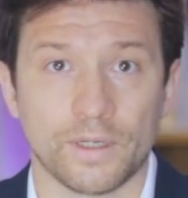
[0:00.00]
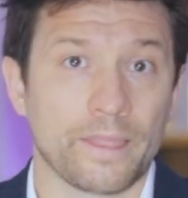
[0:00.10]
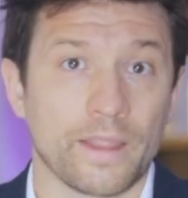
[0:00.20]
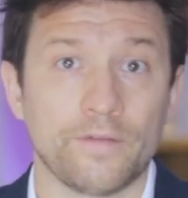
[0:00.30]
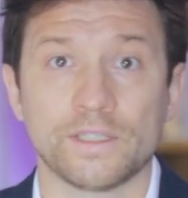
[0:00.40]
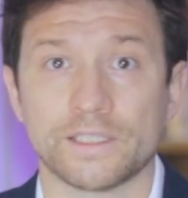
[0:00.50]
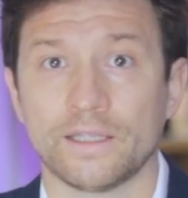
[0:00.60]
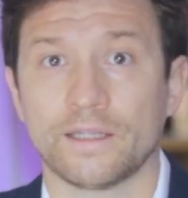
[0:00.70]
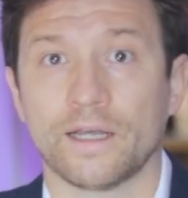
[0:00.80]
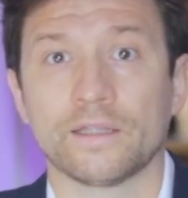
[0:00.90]
Having said
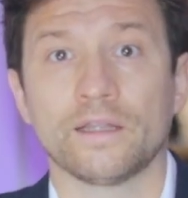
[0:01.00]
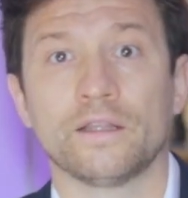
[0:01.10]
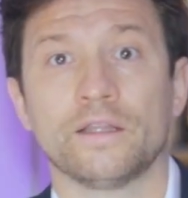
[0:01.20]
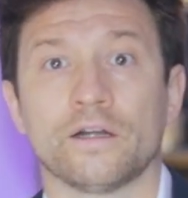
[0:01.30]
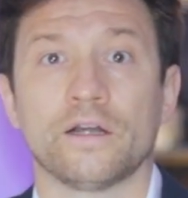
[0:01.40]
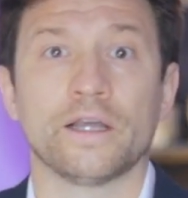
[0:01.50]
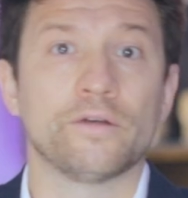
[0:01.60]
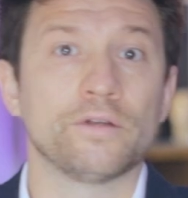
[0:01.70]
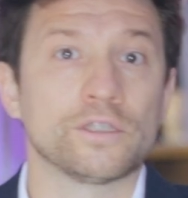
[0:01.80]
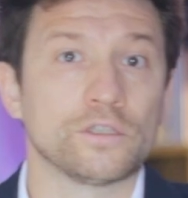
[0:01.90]
that, there are
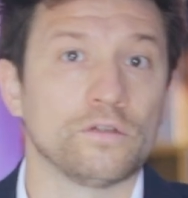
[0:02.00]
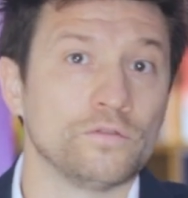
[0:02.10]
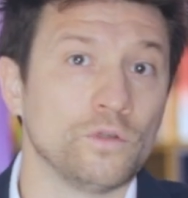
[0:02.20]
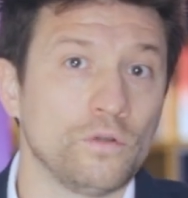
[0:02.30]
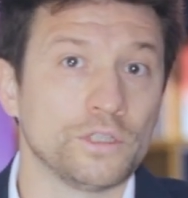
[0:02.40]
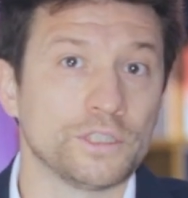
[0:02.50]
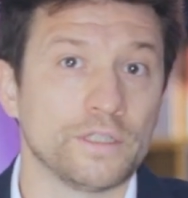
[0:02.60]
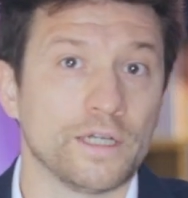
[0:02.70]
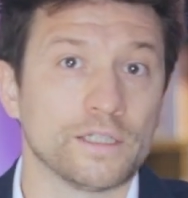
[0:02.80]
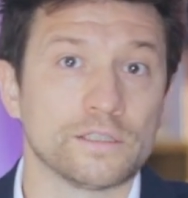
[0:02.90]
areas of knowledge
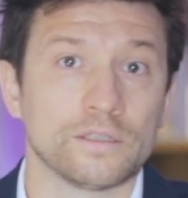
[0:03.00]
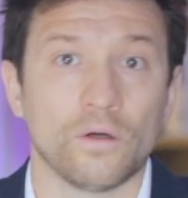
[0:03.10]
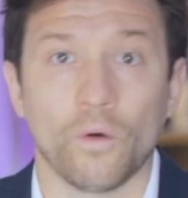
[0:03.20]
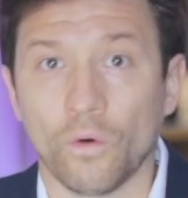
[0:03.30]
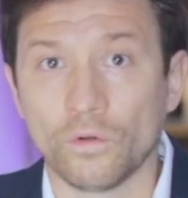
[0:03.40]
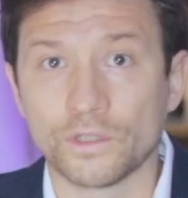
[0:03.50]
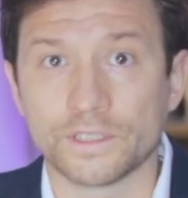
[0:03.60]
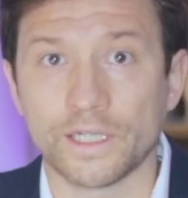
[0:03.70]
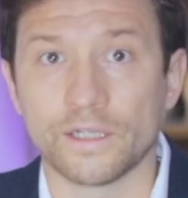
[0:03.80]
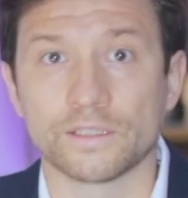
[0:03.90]
that all
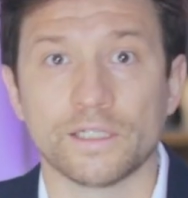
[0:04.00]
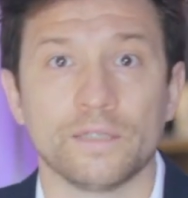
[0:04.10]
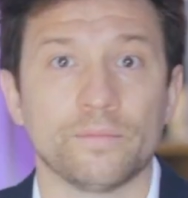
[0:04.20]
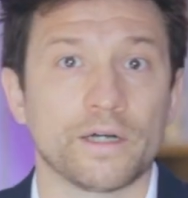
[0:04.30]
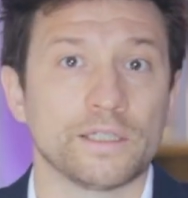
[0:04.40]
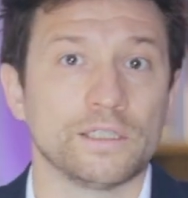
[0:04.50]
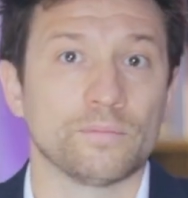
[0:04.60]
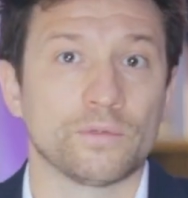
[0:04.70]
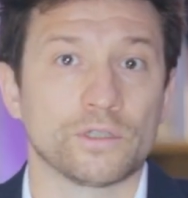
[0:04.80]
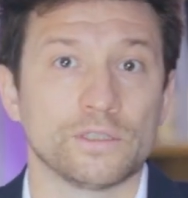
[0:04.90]
sales and marketing
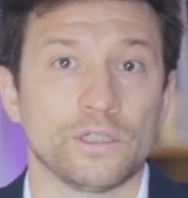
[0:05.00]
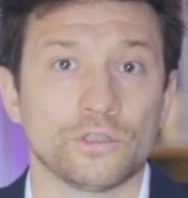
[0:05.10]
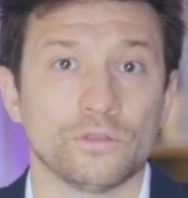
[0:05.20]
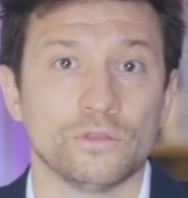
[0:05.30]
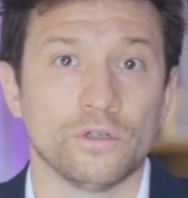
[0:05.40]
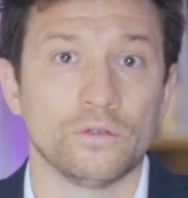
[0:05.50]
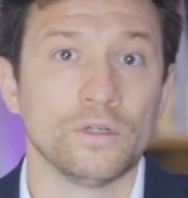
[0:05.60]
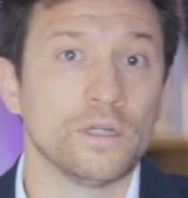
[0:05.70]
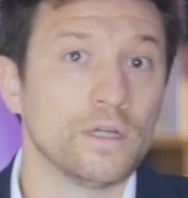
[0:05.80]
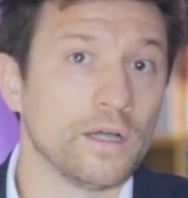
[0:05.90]
personnel should know,
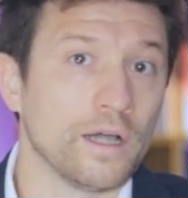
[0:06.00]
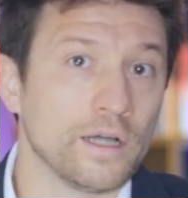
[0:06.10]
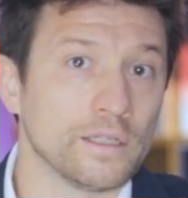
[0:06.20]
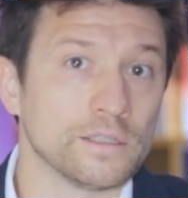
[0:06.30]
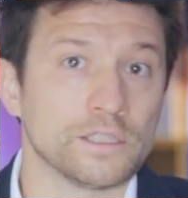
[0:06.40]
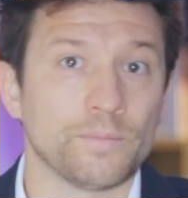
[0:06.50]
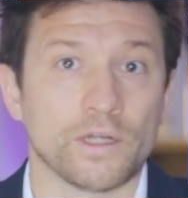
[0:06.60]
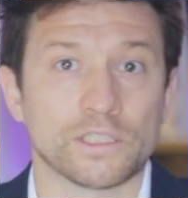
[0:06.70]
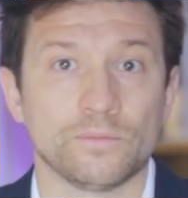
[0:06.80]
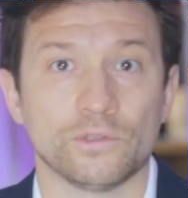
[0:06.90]
and it's
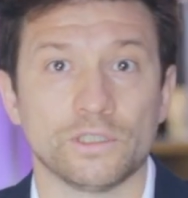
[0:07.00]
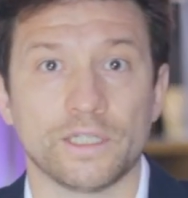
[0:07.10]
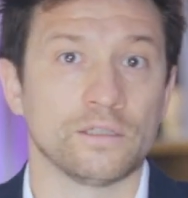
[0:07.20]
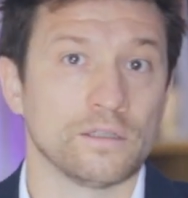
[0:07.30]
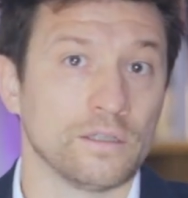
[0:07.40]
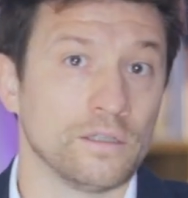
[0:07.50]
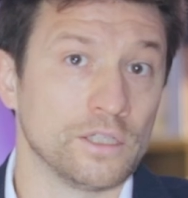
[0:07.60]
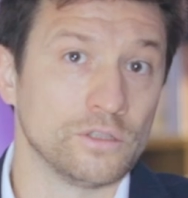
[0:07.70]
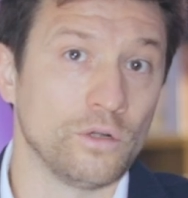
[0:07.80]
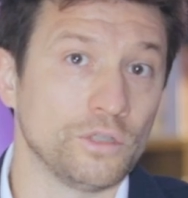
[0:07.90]
possible to test this
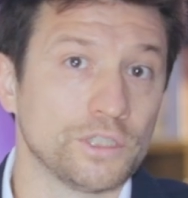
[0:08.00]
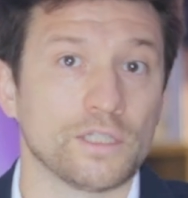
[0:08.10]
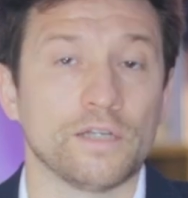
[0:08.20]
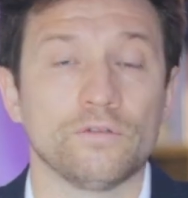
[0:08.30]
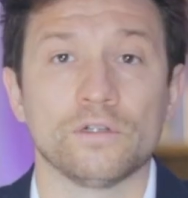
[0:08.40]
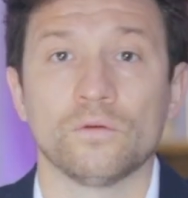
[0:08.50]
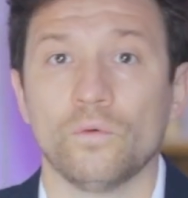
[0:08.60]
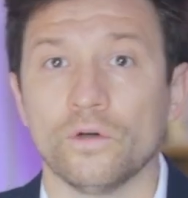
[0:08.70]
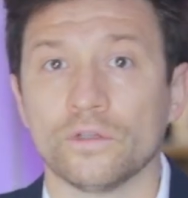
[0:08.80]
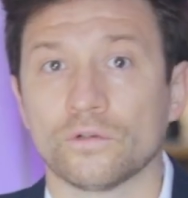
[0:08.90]
knowledge at level
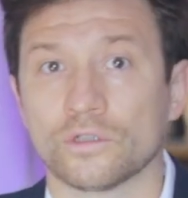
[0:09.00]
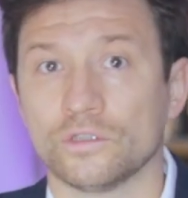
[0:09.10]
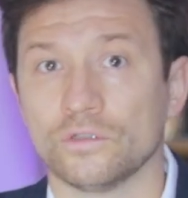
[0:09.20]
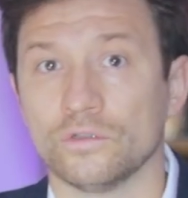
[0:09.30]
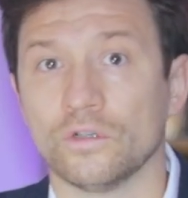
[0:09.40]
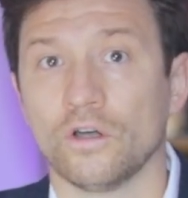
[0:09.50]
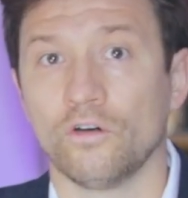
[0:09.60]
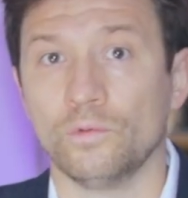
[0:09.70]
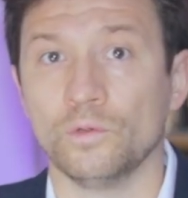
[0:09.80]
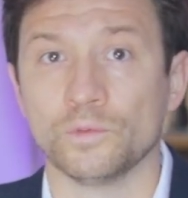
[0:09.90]
1 or 2 of Bloom's